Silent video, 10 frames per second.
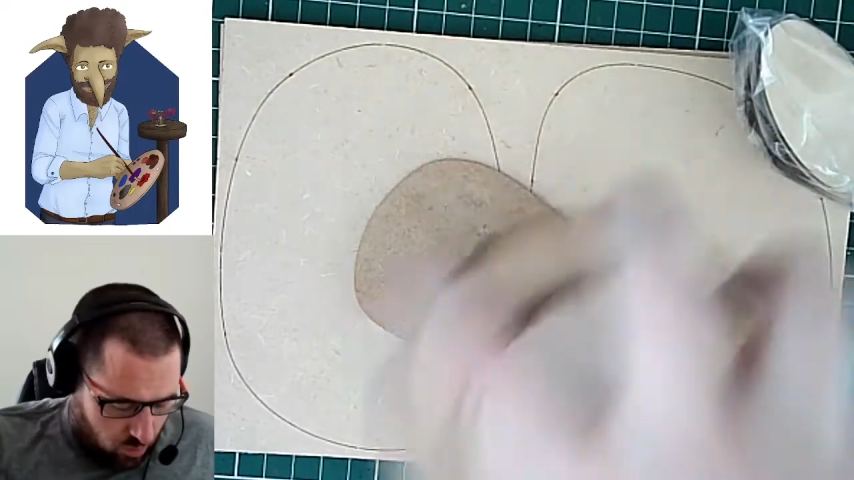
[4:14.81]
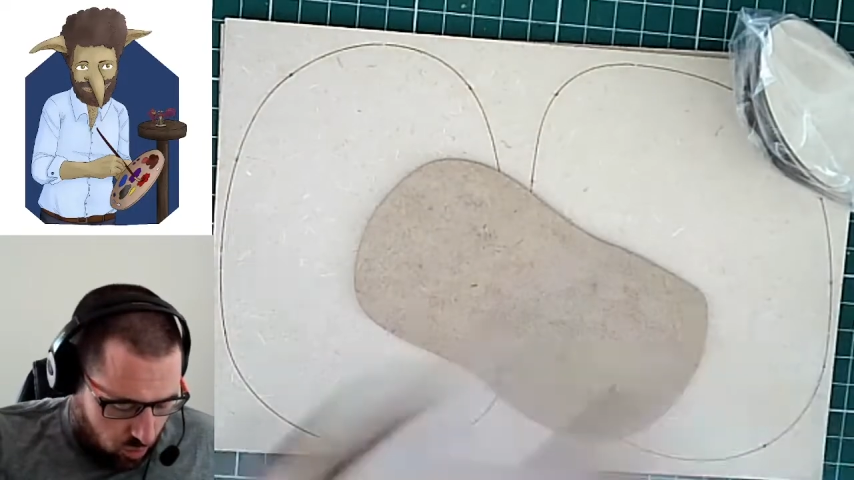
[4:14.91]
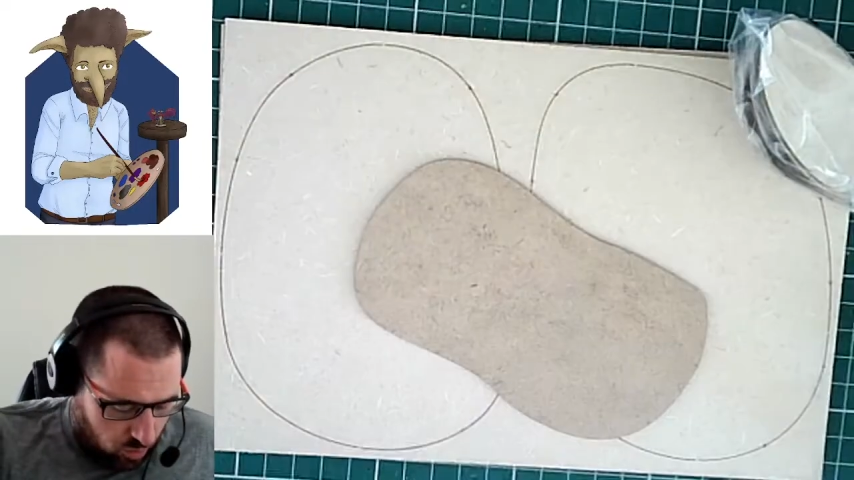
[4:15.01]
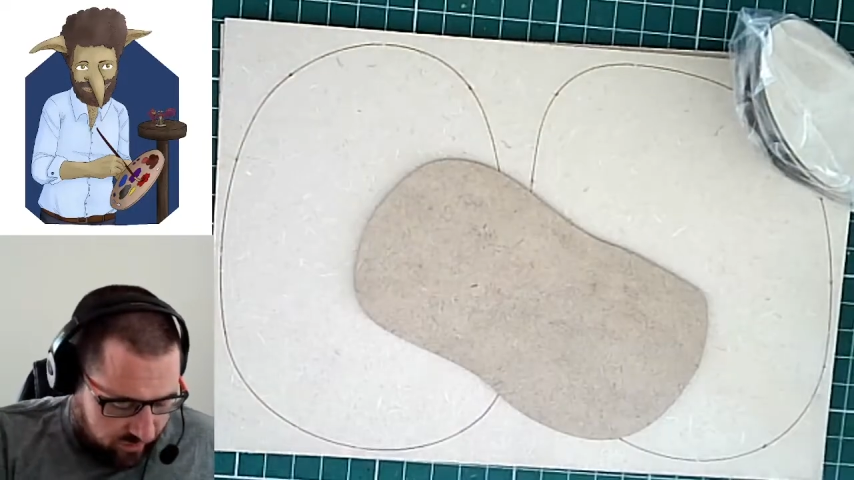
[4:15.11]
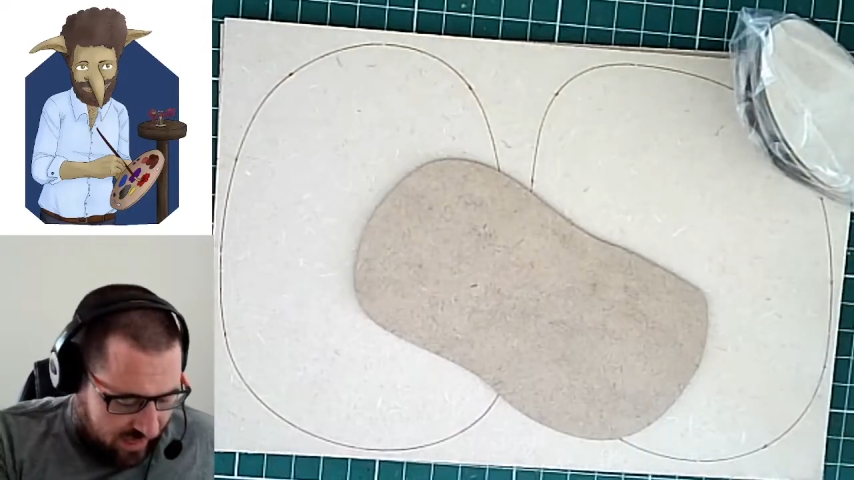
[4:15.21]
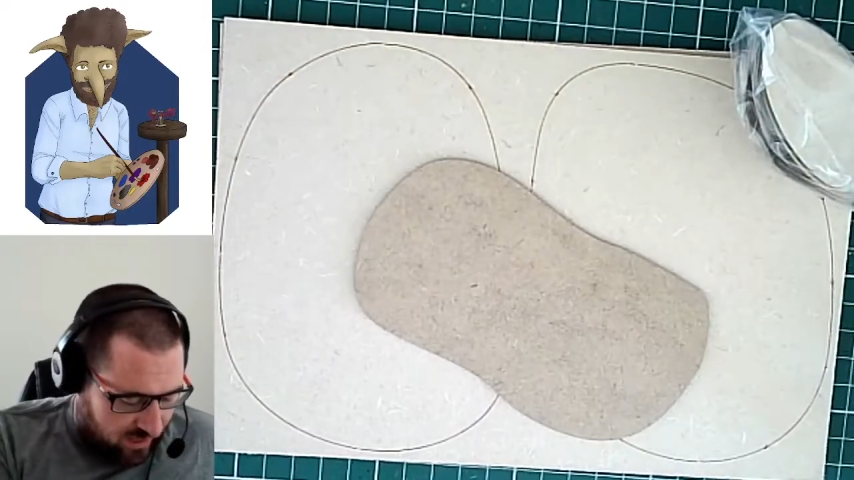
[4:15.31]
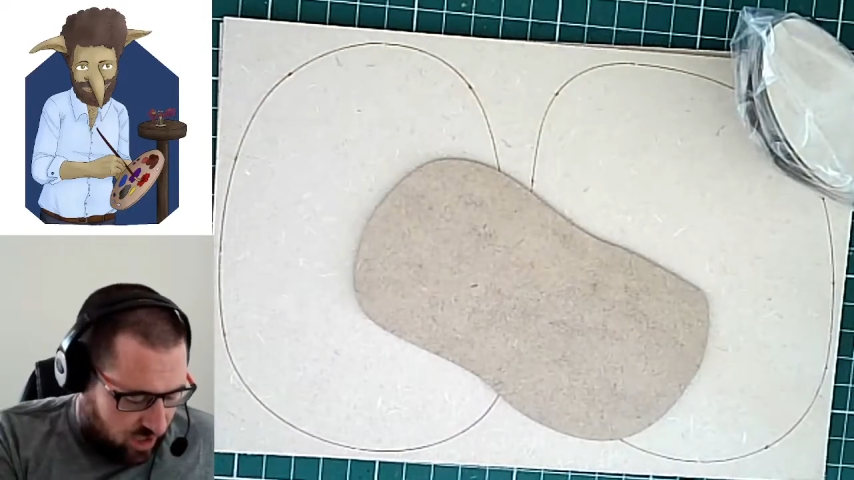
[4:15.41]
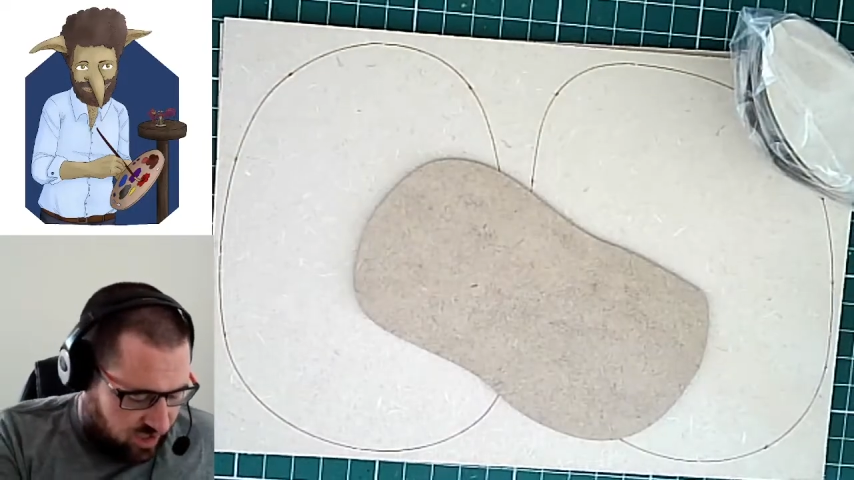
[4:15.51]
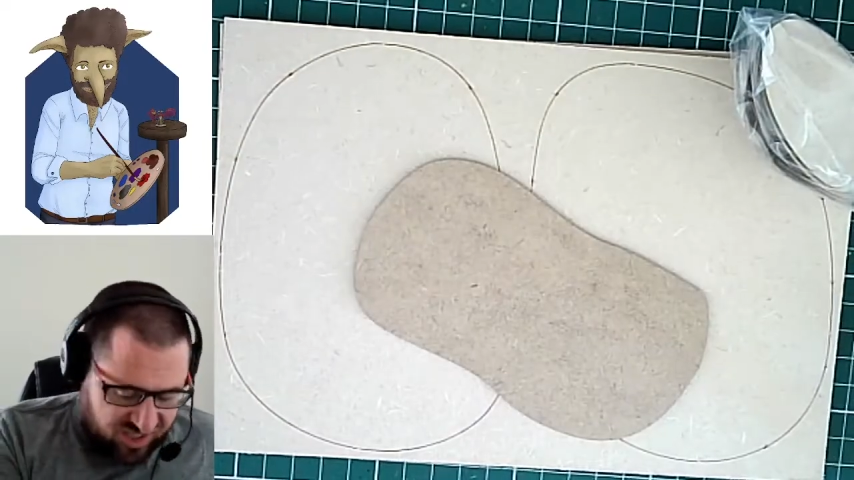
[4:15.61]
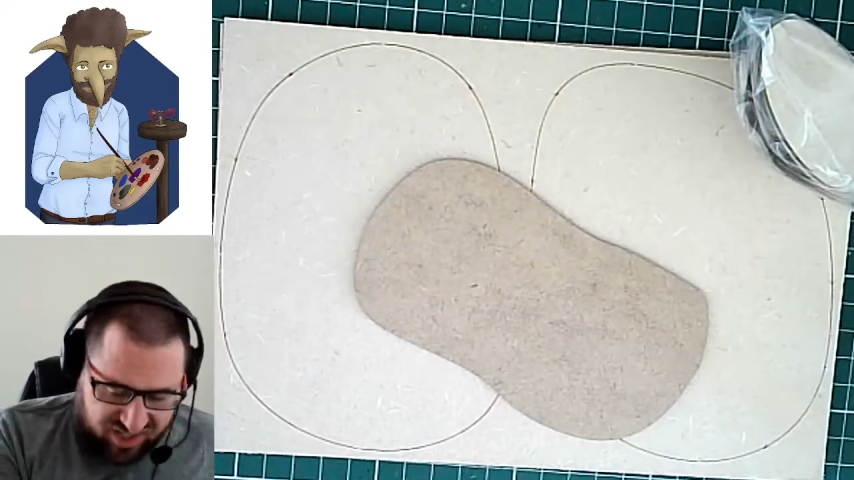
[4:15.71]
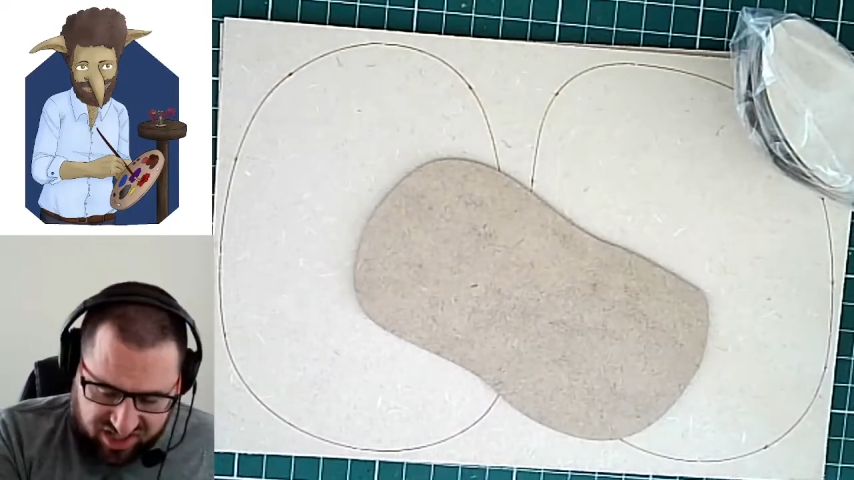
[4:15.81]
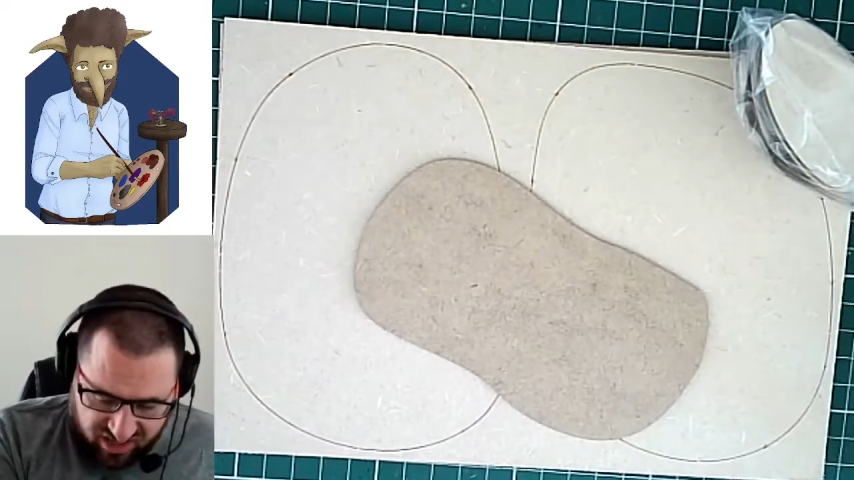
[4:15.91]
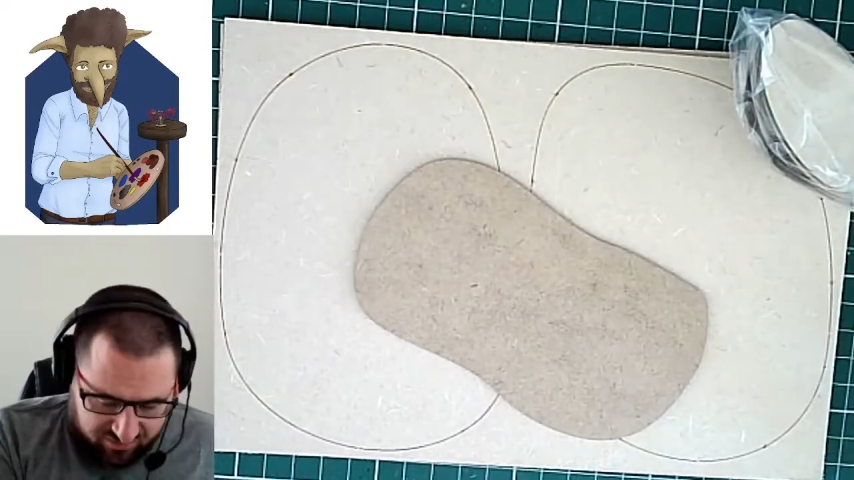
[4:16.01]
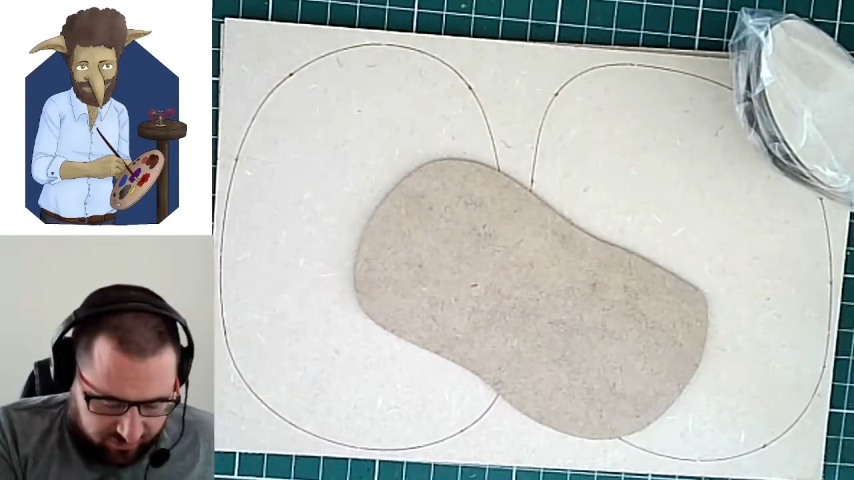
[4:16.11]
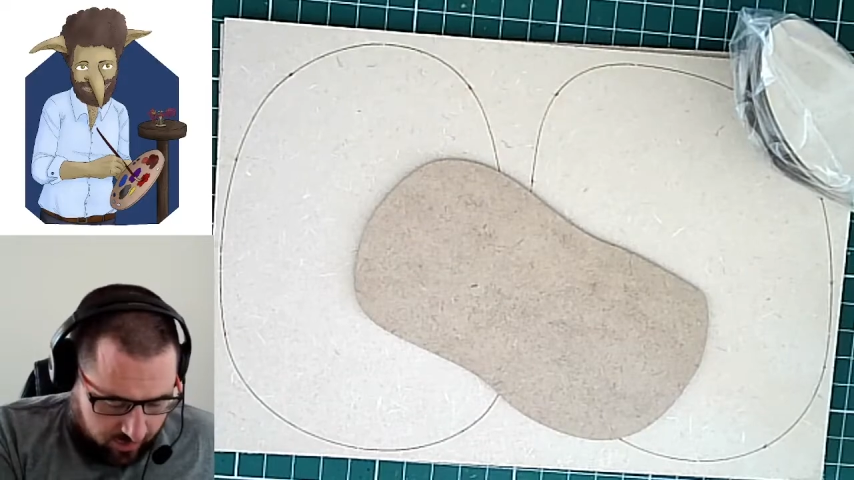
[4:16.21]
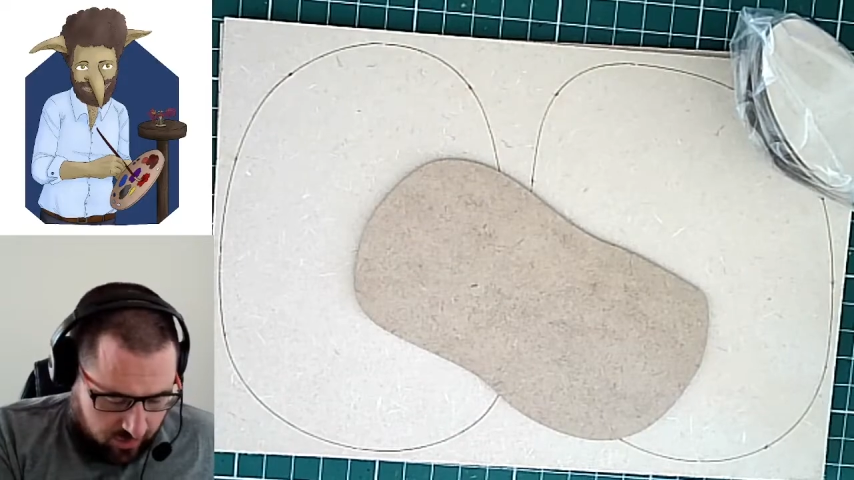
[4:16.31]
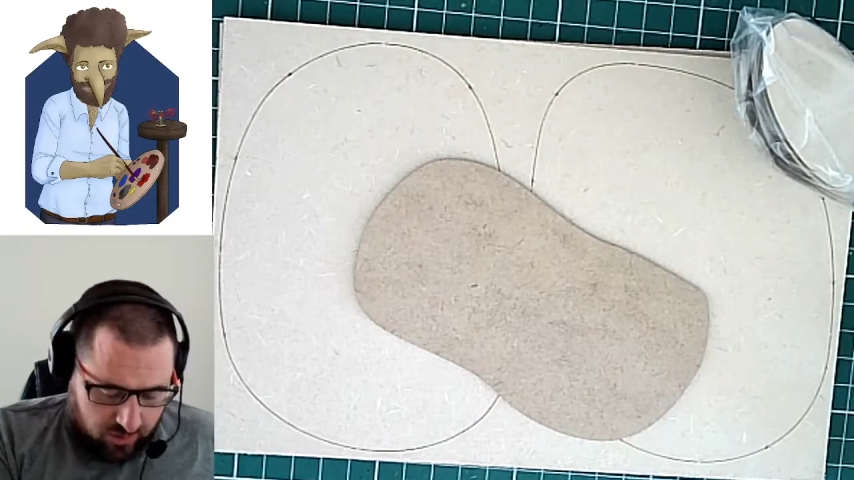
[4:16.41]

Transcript: all of that kind of stuff